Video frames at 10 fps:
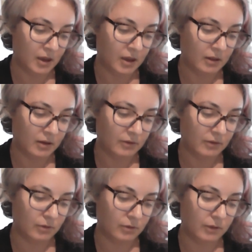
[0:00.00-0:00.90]
and is
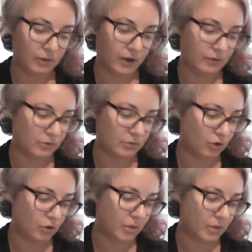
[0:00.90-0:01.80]
on the
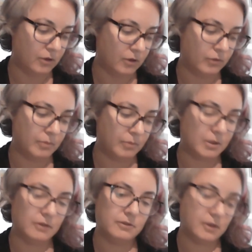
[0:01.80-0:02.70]
advisory committee of the
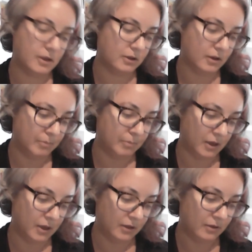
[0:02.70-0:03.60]
Palestinian
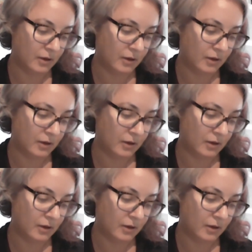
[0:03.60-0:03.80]
Campaign